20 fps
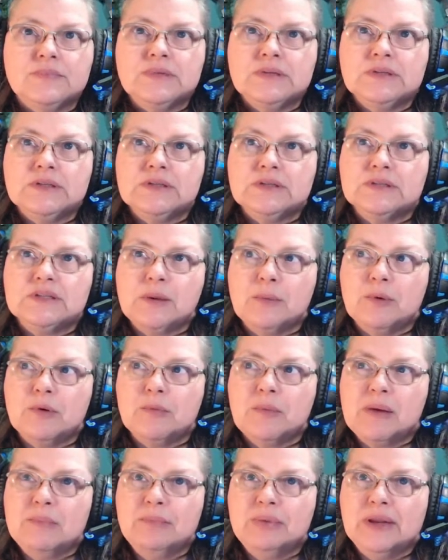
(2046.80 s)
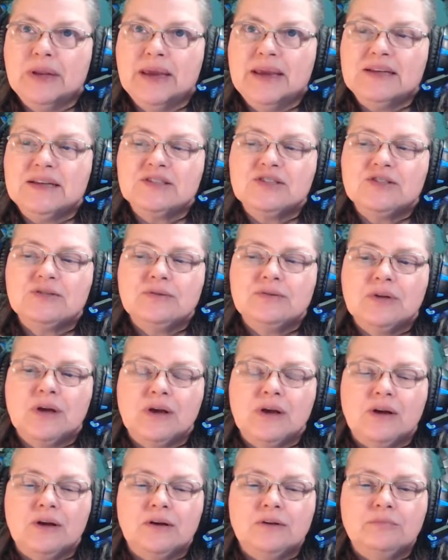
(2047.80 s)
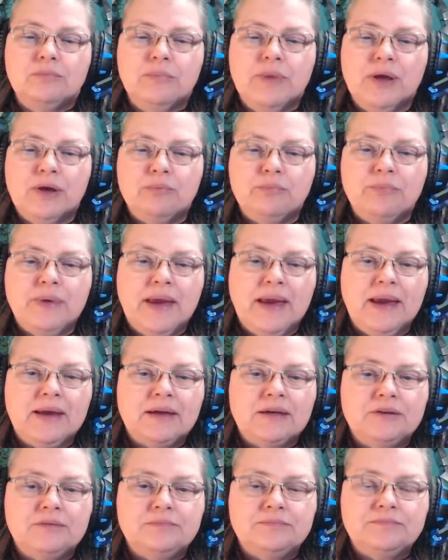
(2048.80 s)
Some of my plants melt back.